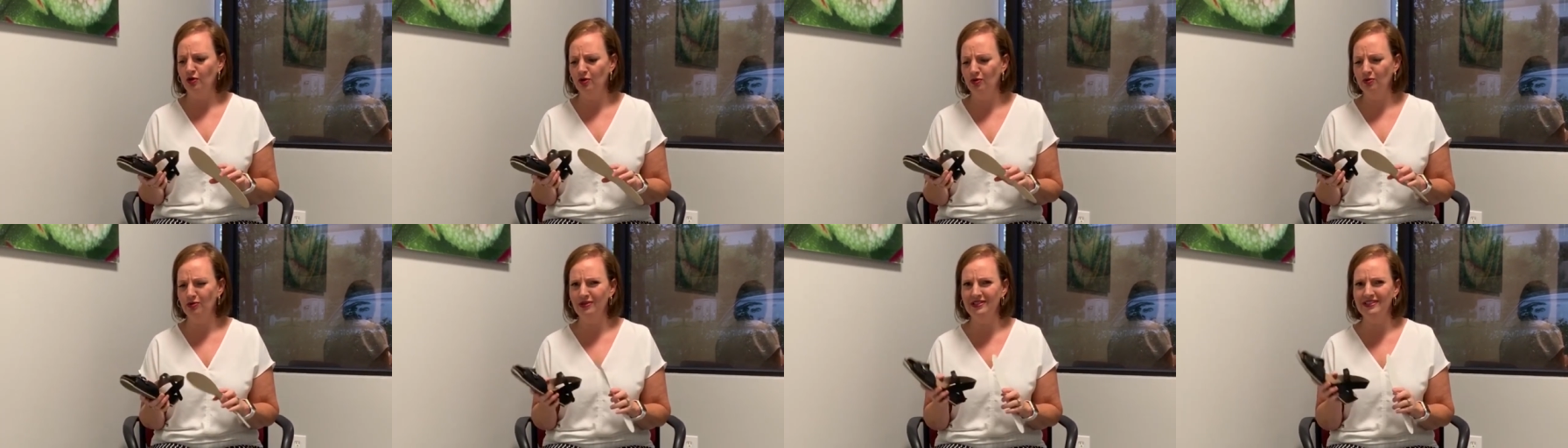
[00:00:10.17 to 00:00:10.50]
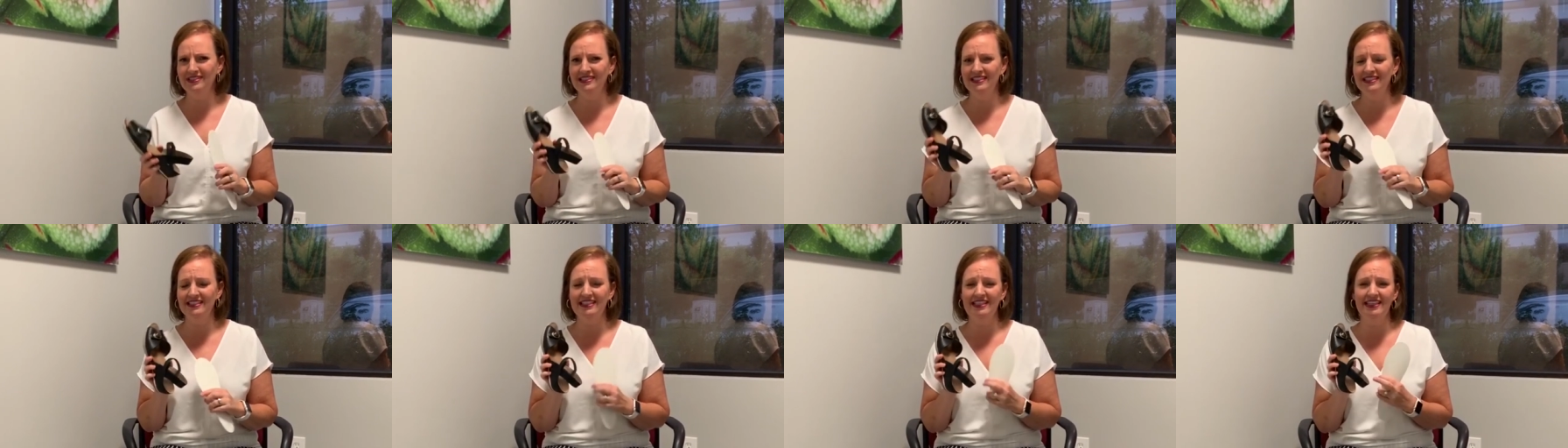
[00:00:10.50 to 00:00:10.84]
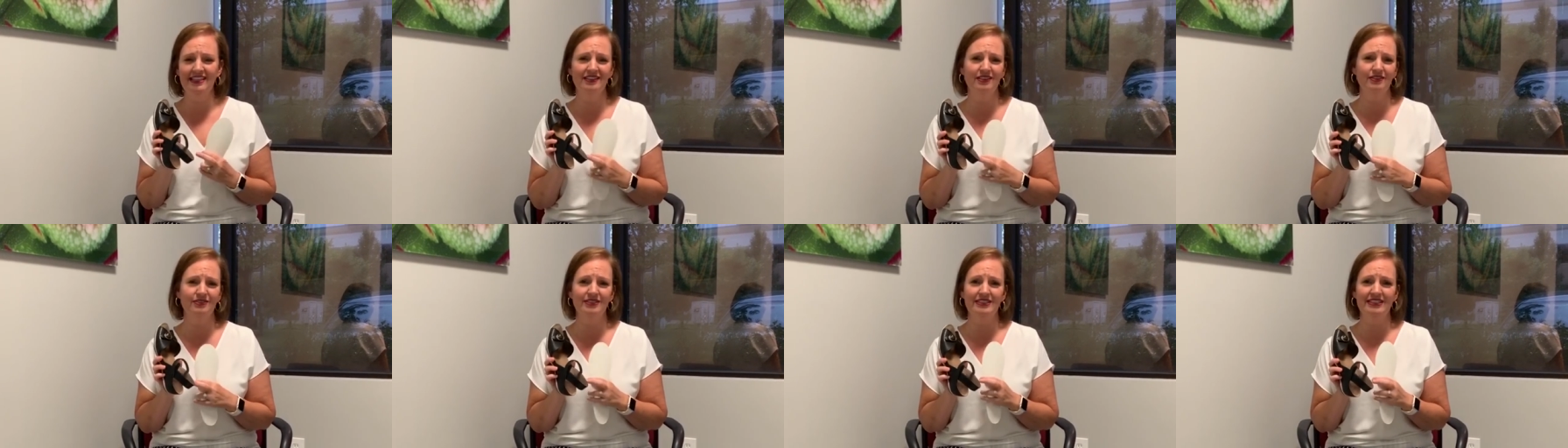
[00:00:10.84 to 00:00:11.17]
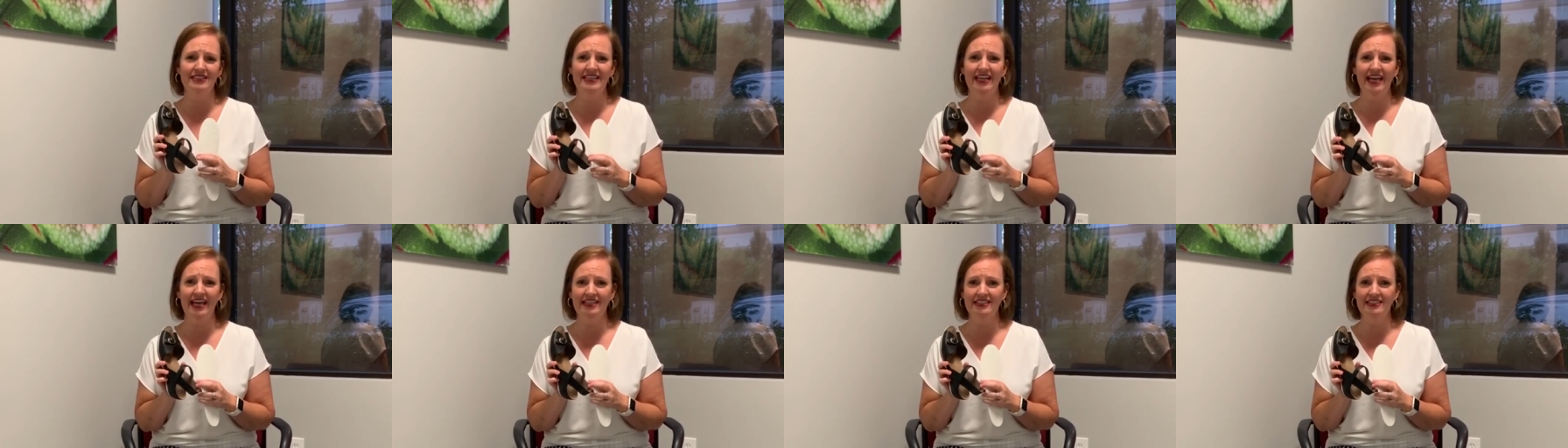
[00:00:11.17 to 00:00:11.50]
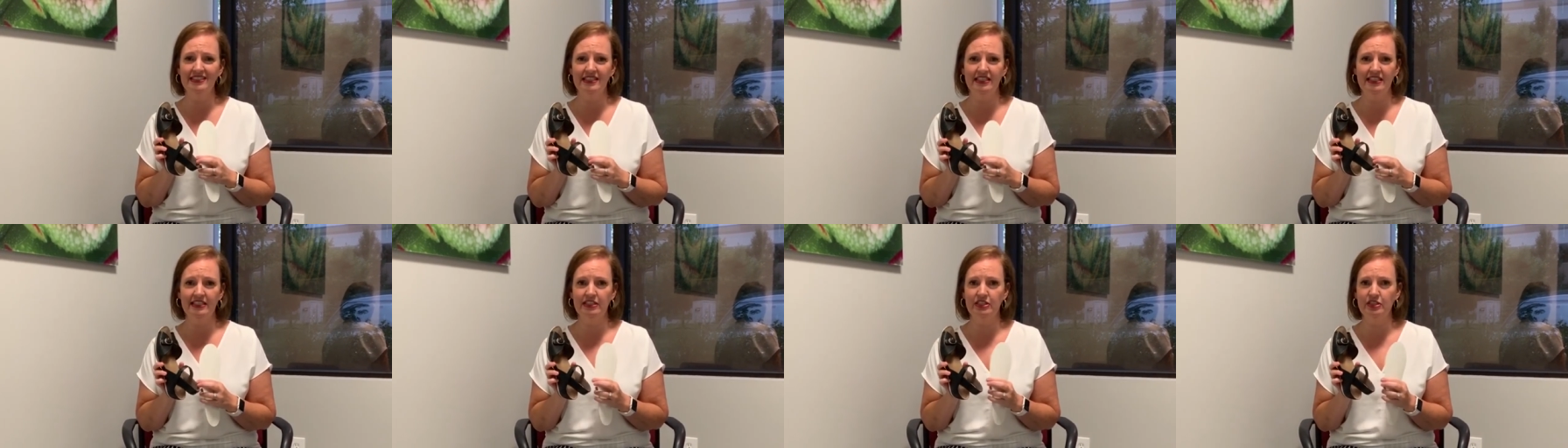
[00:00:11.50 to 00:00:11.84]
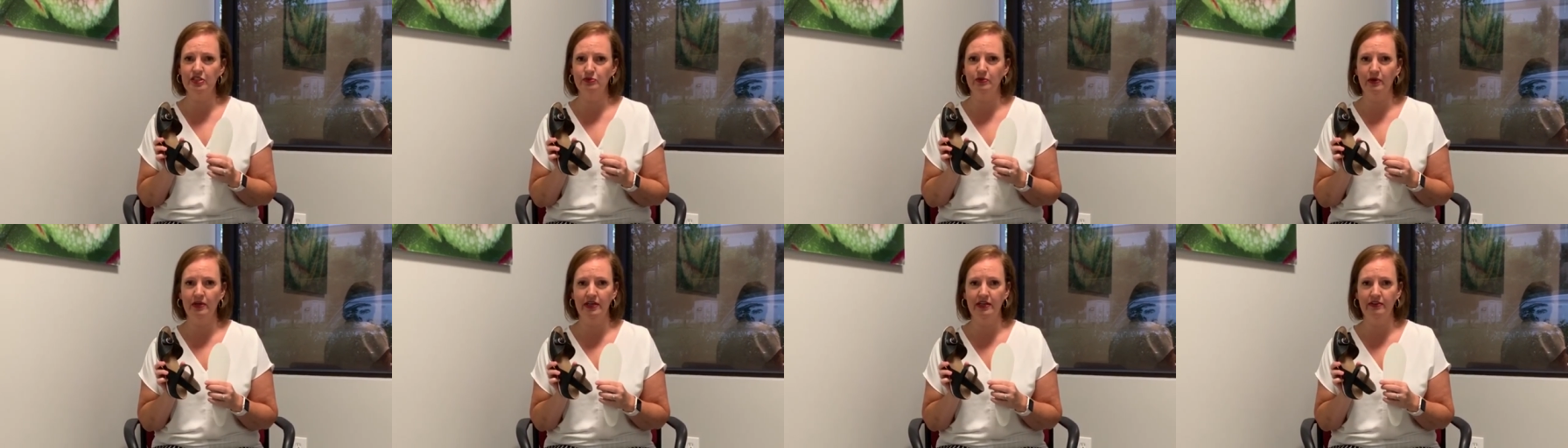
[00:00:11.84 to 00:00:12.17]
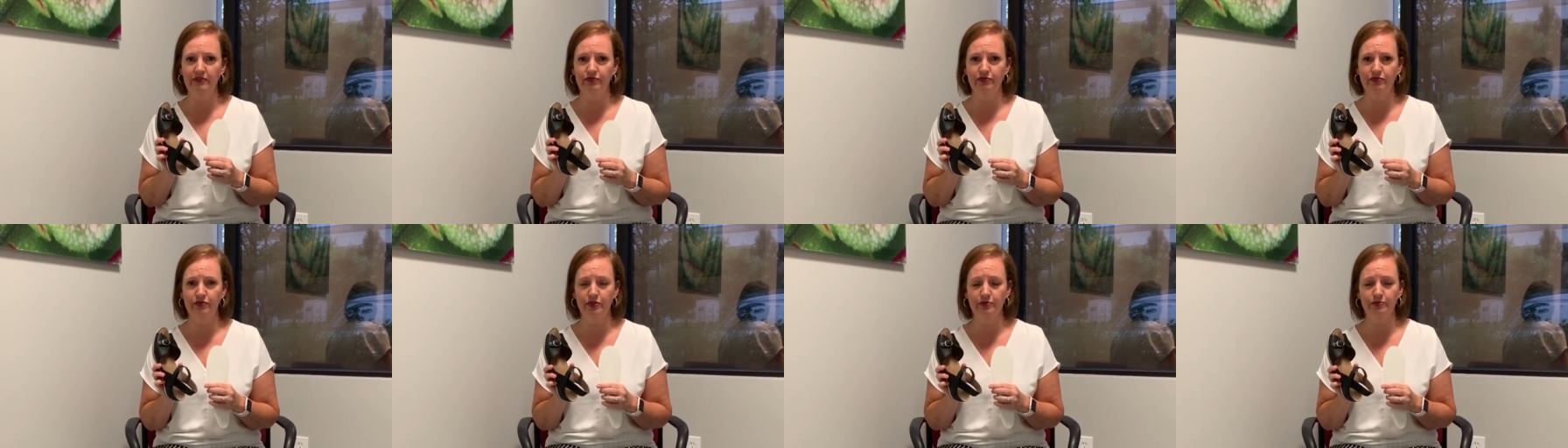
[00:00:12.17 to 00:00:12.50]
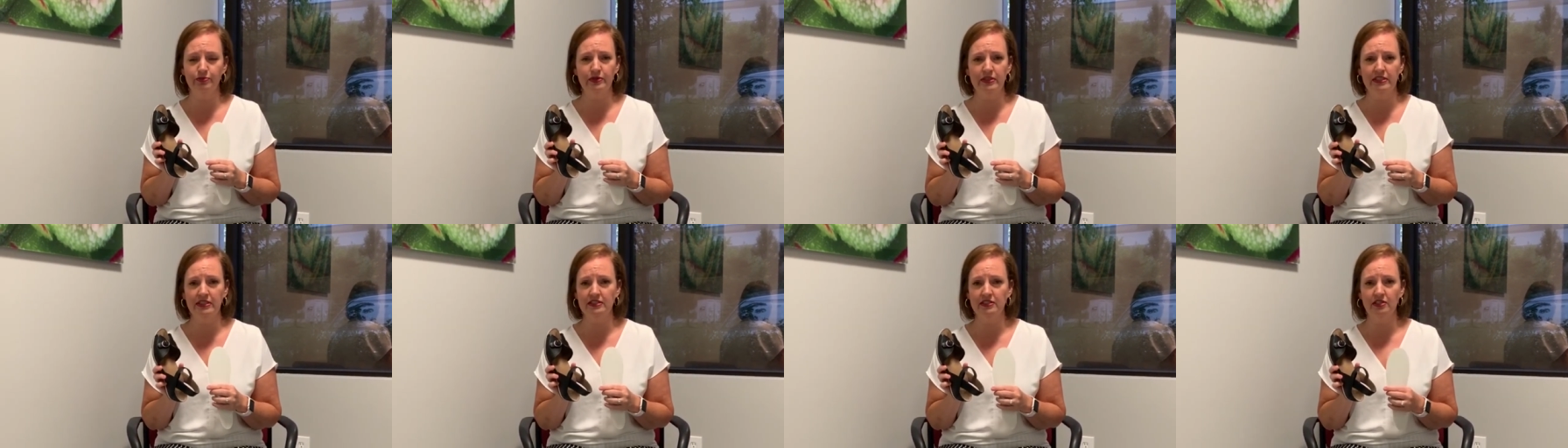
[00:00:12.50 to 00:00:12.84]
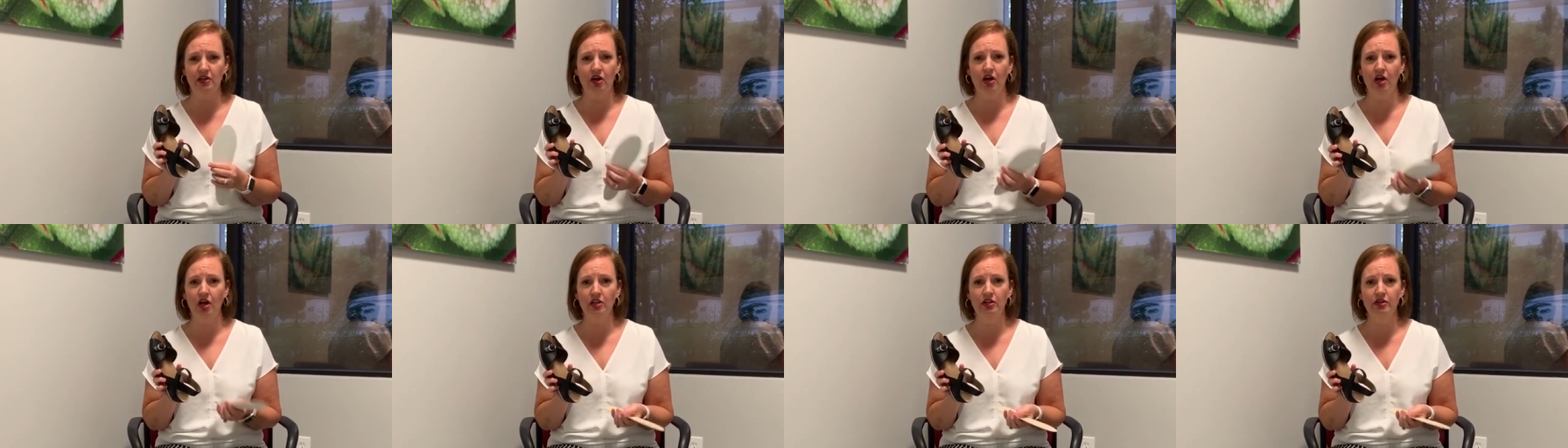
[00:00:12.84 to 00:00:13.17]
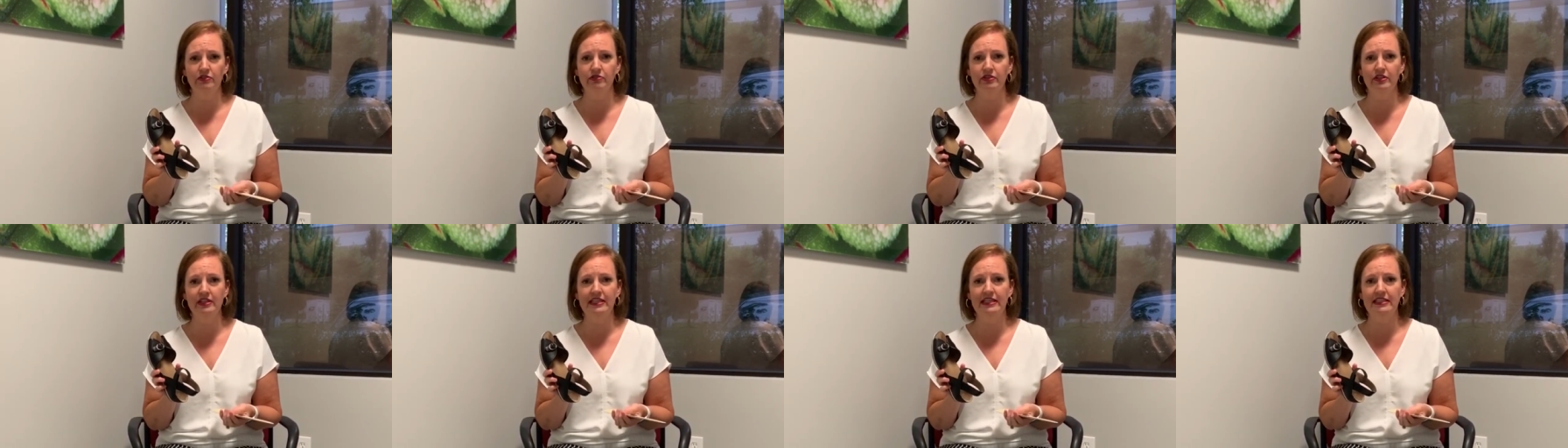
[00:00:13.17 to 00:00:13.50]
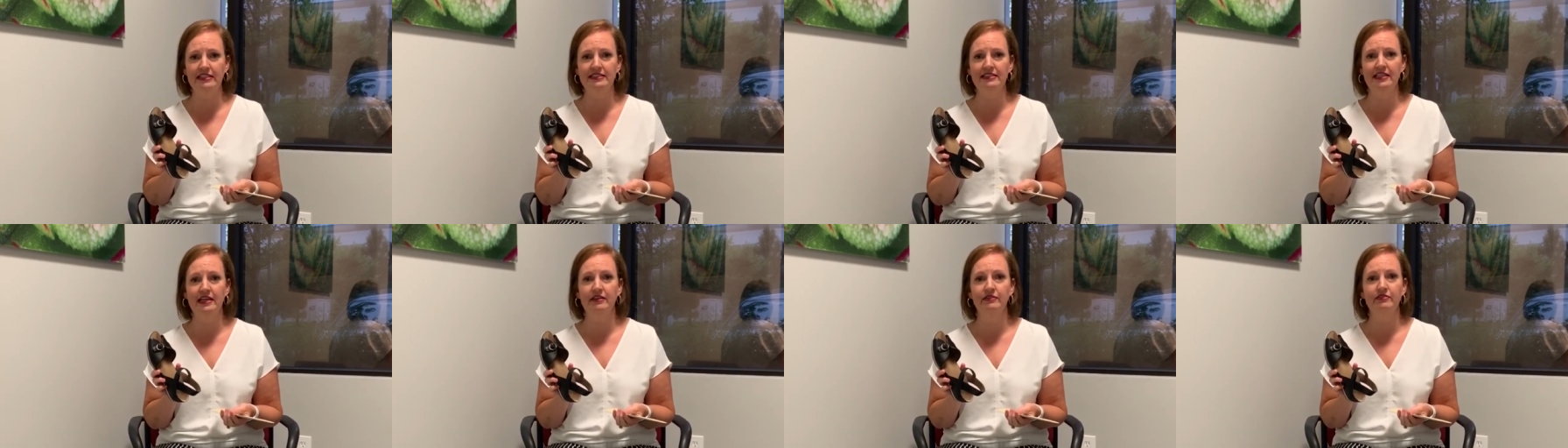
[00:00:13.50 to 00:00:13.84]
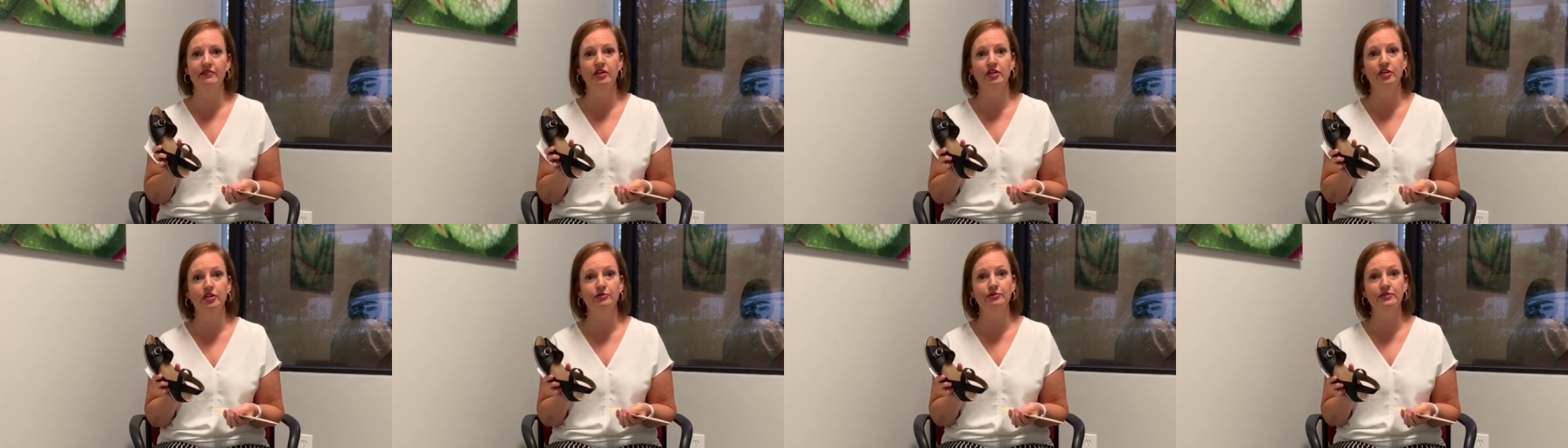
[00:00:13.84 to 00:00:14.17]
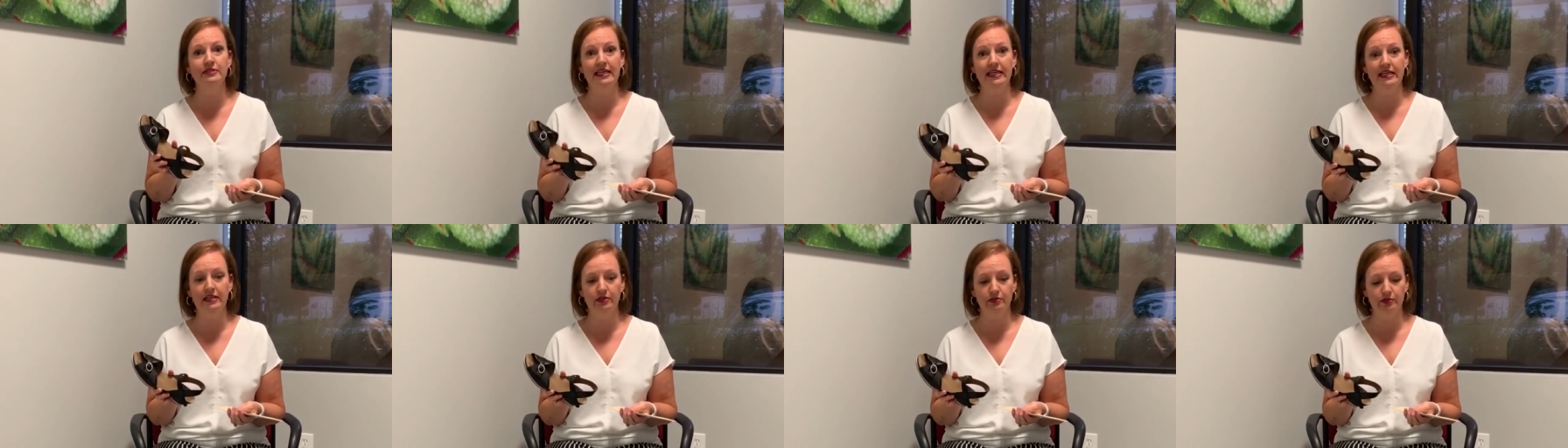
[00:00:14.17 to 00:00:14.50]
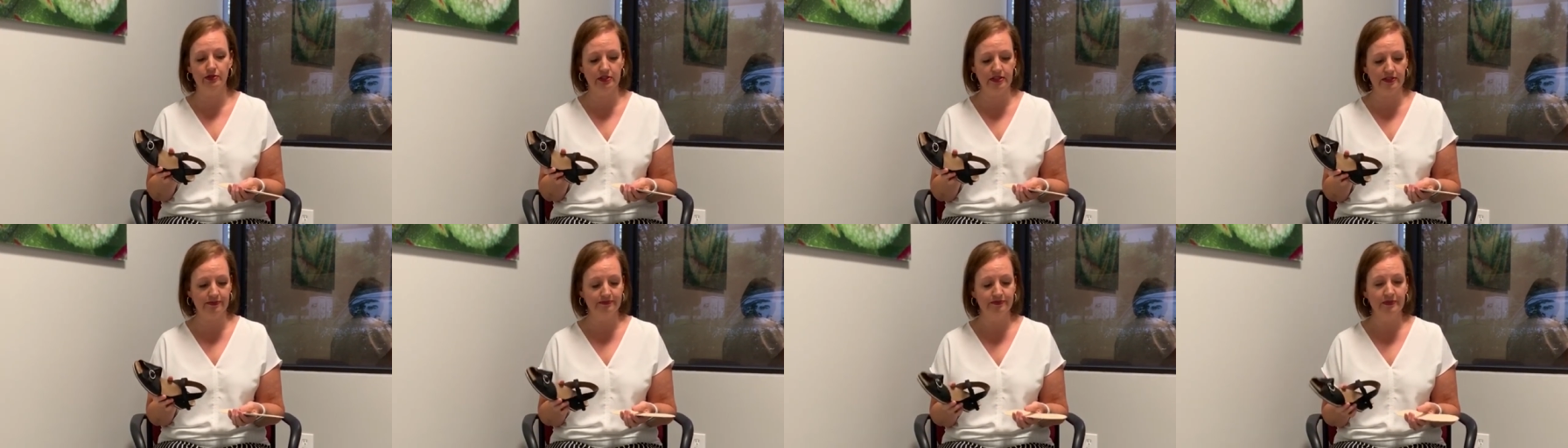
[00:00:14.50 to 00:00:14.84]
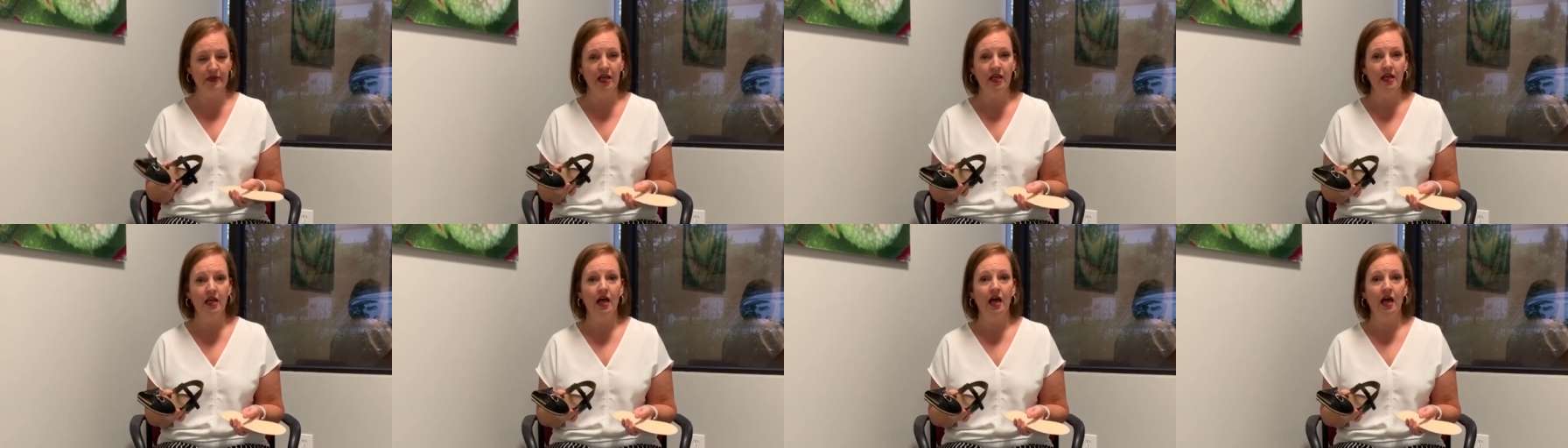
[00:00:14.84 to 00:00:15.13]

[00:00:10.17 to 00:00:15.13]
Who wants to see those nasty, sweaty footprints all over the inside of their new sandals?